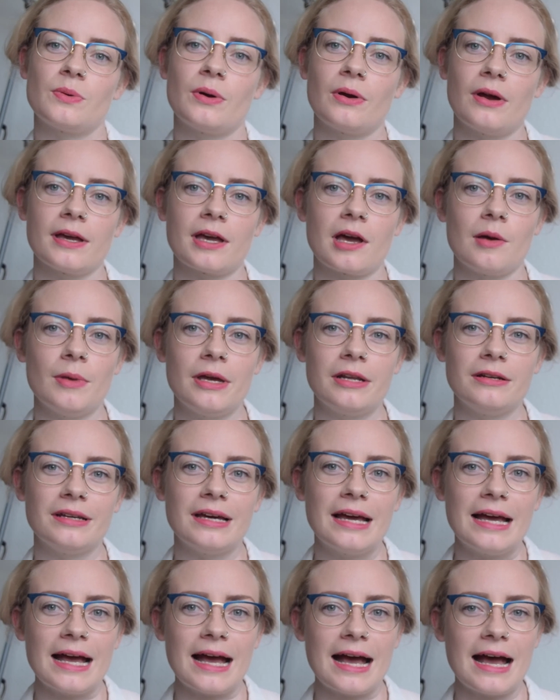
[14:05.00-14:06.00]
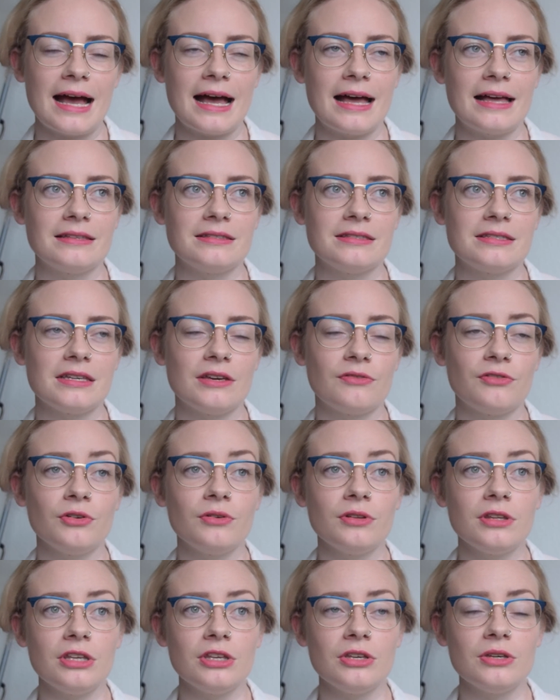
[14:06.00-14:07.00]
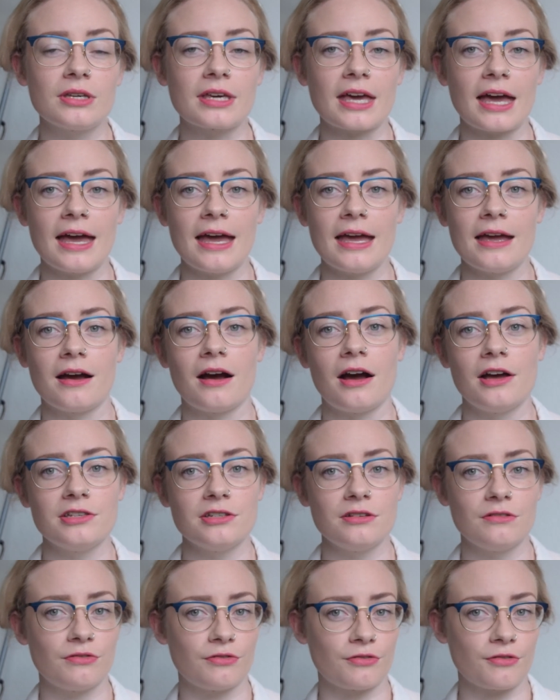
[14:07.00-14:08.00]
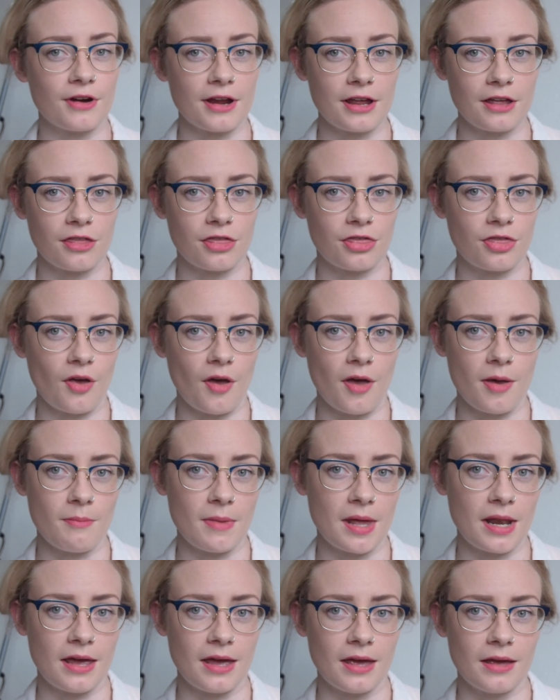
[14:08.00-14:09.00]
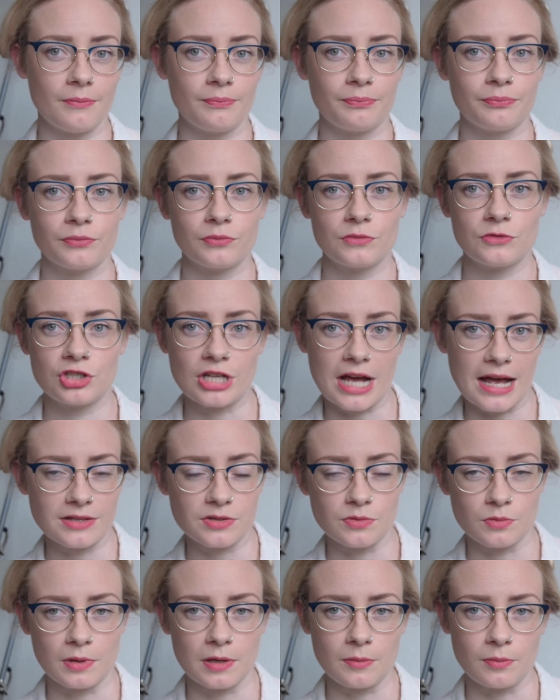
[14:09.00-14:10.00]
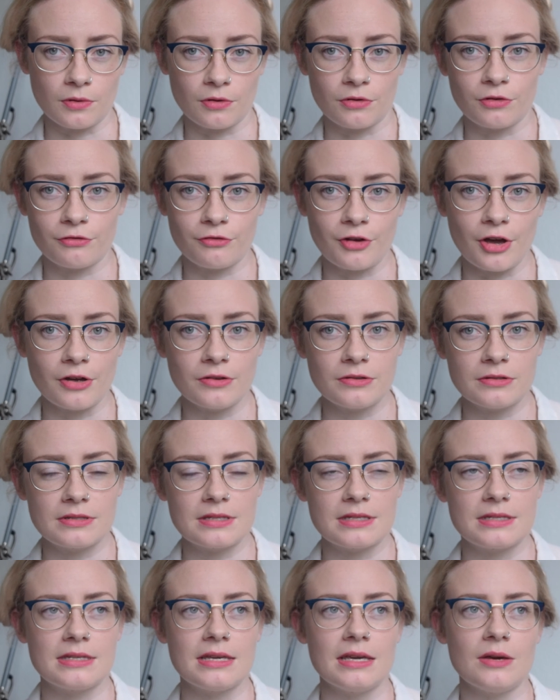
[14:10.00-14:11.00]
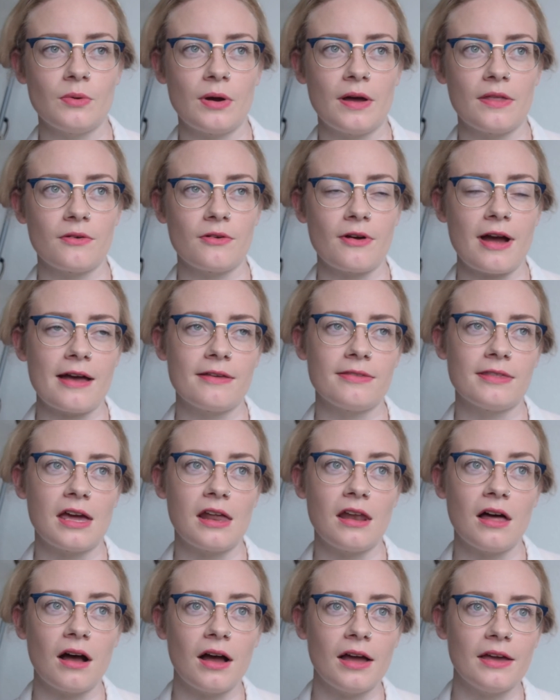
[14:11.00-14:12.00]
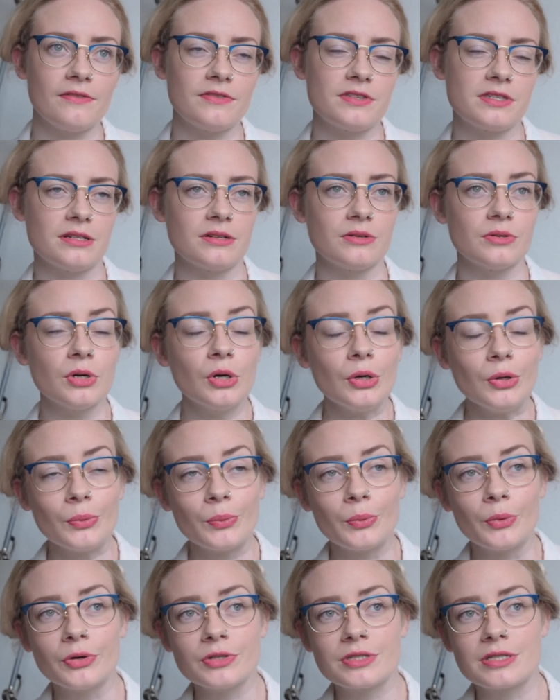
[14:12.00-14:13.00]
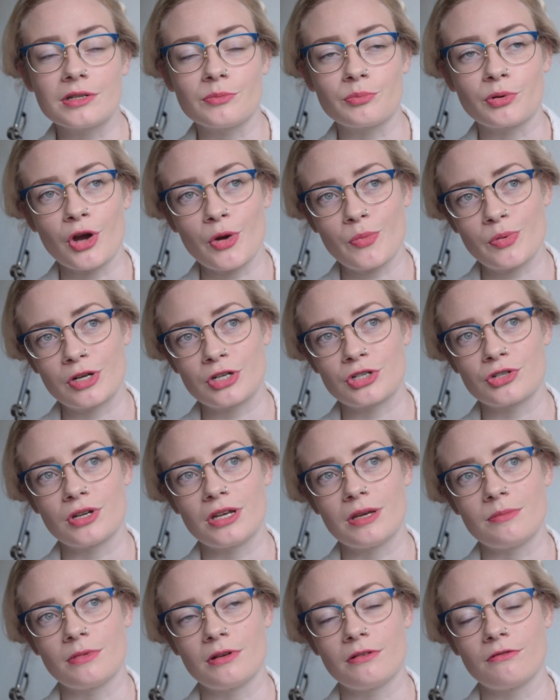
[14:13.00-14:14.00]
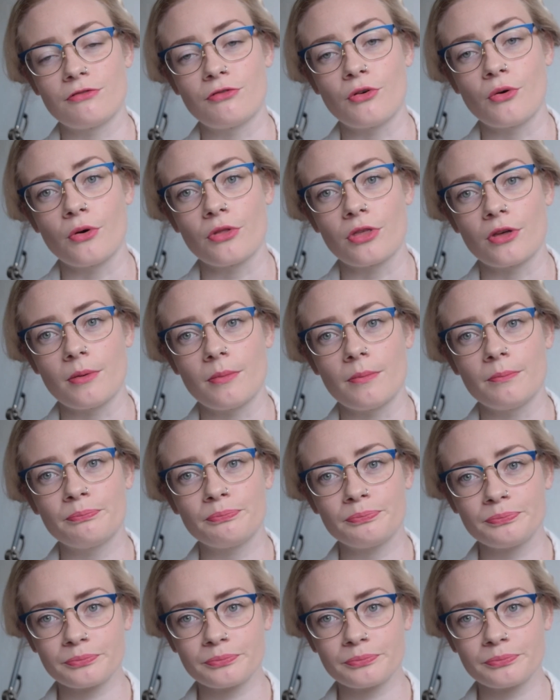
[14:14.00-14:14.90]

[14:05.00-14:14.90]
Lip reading: where I come in. And if you're in the UK, I do free 30-minute chats with people on the phone to see where they're at in their lives and what's an appropriate treatment for them.